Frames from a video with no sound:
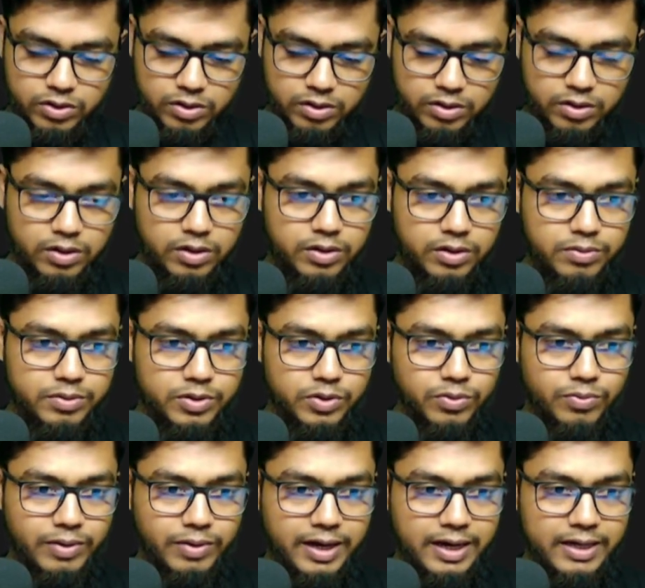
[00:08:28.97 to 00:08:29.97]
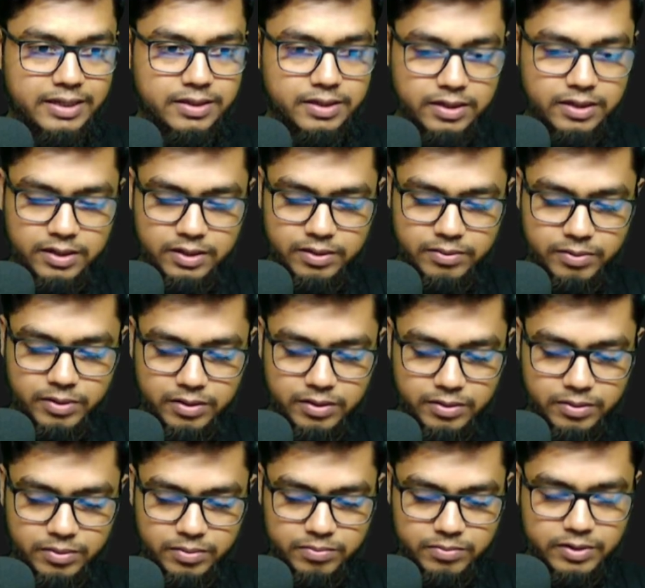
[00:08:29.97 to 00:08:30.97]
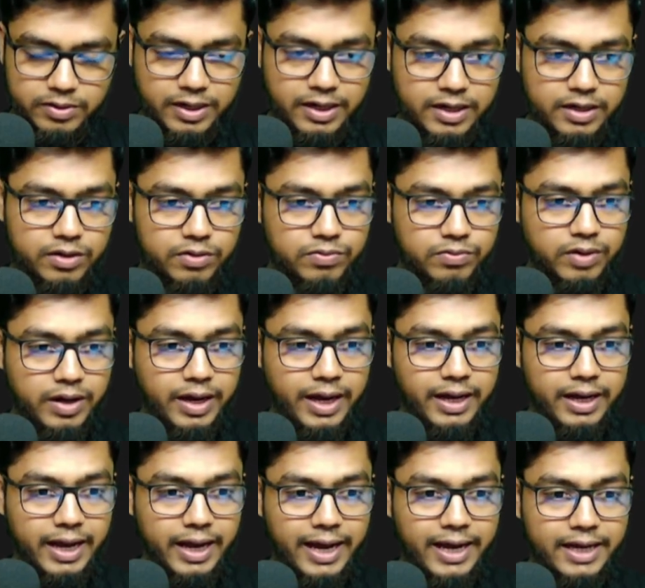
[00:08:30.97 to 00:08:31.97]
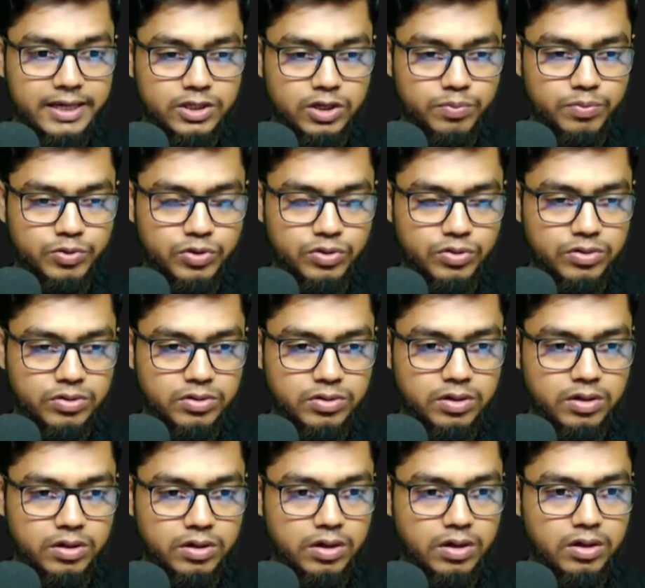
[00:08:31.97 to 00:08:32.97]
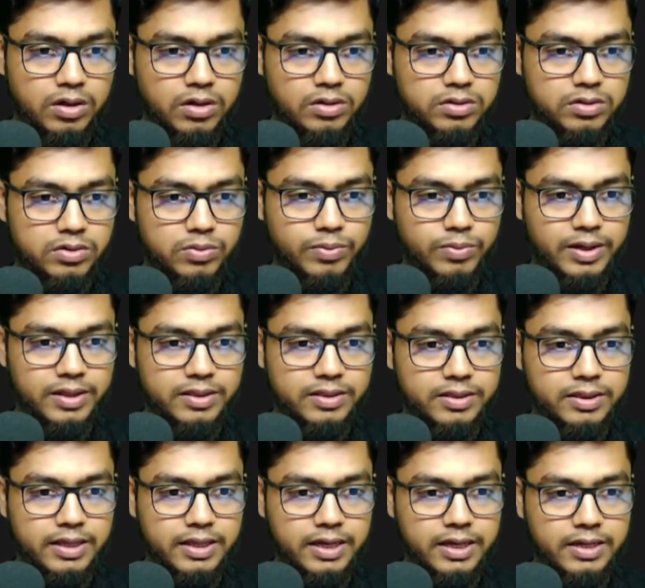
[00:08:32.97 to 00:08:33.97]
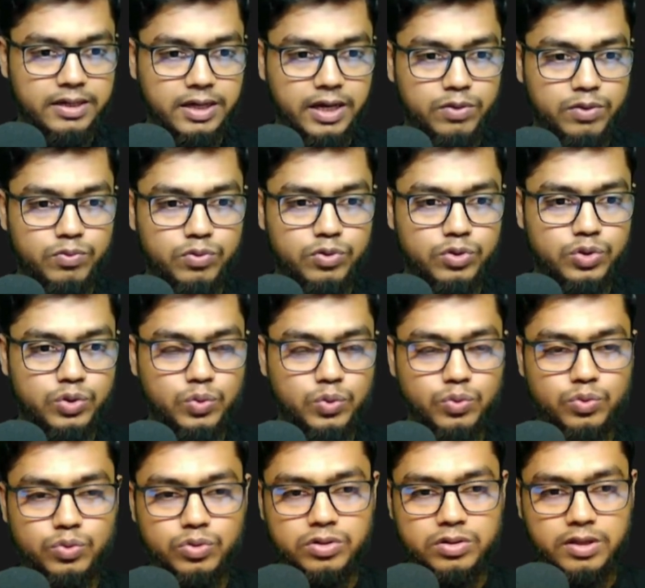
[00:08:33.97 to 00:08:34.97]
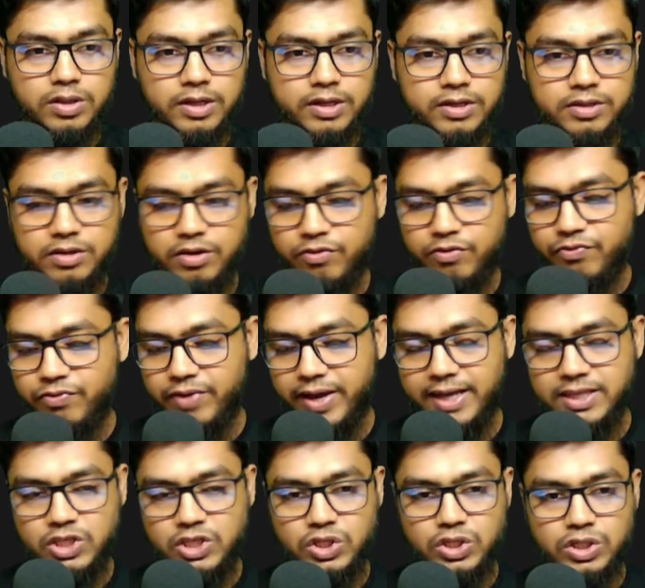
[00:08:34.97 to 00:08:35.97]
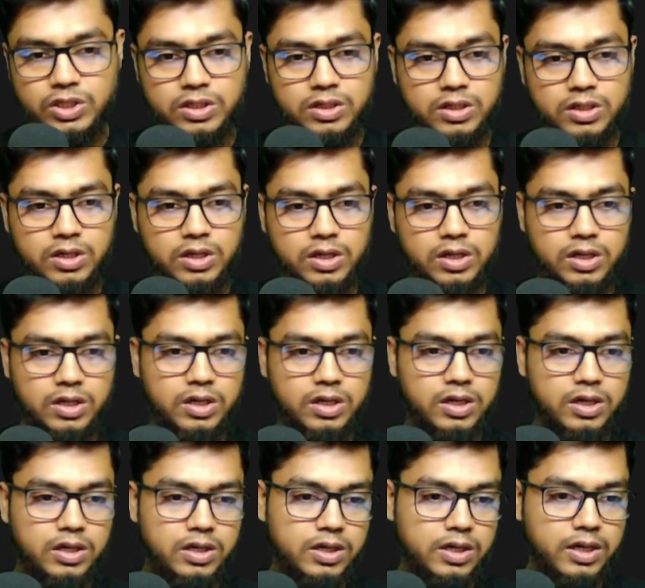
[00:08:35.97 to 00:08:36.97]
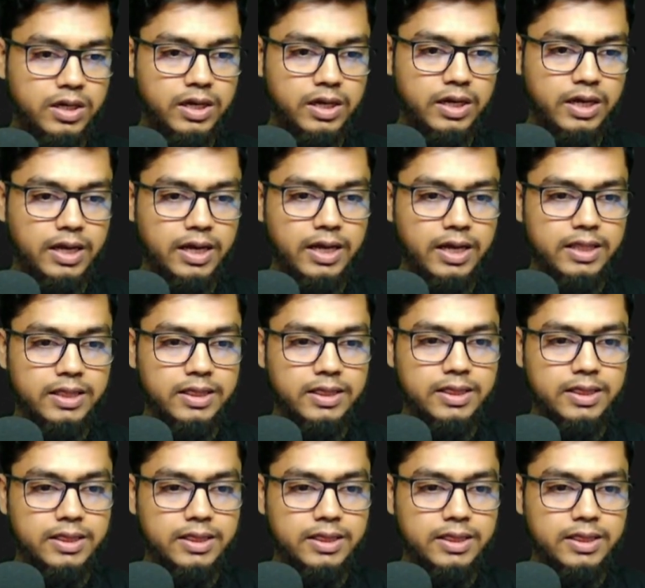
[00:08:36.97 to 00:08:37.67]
write the kind of hash options. So and then I will choose like a fetch, and